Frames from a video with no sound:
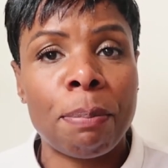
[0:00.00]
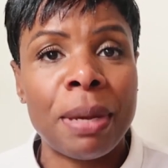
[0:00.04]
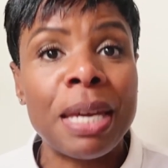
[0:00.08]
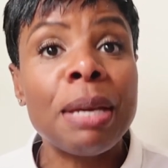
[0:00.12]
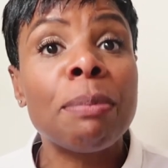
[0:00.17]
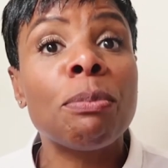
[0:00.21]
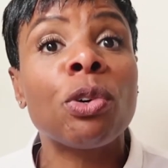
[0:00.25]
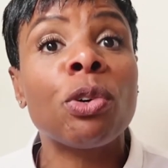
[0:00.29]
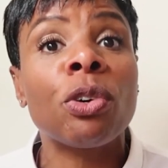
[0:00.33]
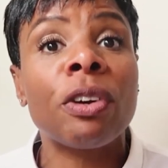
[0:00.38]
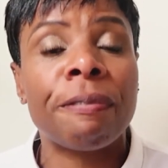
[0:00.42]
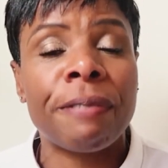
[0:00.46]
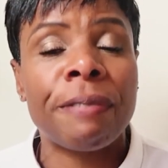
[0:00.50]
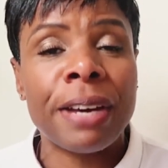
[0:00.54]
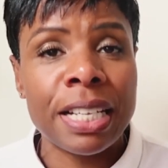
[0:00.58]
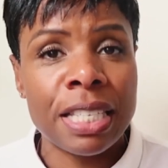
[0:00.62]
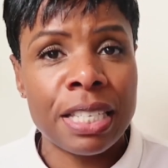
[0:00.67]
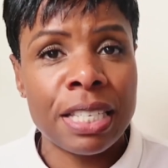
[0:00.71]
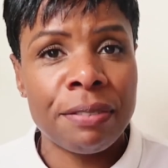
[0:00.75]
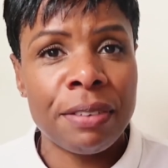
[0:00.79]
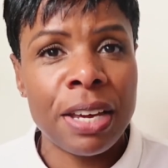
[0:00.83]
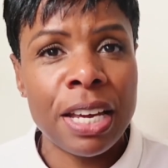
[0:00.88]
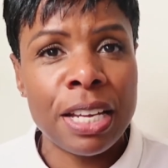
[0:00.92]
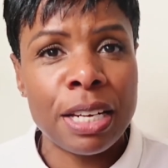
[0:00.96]
be more
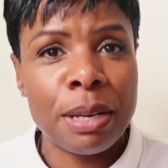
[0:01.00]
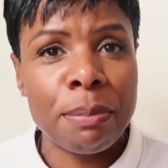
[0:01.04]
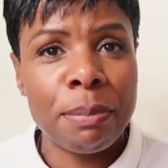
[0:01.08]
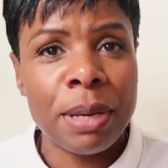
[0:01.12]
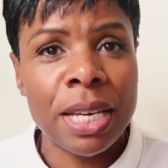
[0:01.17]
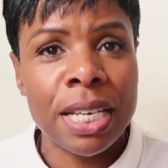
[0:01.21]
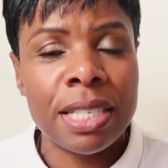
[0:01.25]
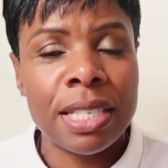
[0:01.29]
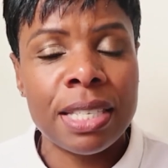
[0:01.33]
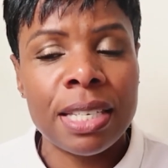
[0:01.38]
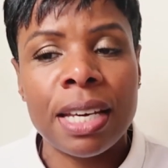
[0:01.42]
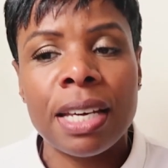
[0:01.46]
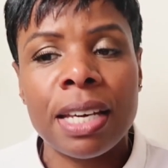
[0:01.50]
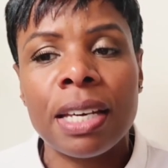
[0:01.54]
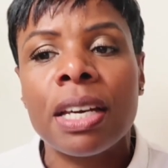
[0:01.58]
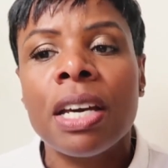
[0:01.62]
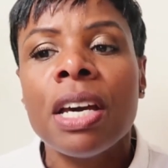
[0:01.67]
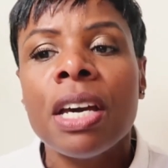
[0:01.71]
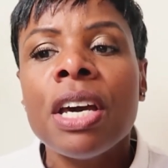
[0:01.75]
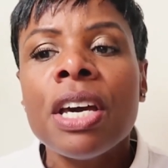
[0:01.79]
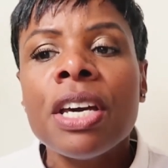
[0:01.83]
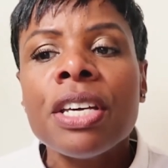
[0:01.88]
effective in a meeting.